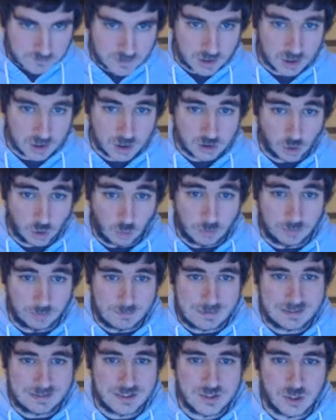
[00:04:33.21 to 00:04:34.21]
Global
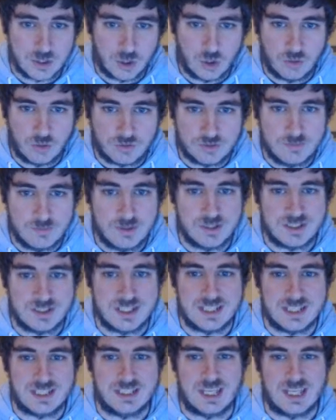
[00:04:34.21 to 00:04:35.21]
Manager of Community
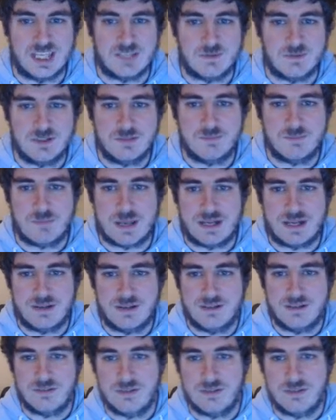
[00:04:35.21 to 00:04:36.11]
Engagement, Ben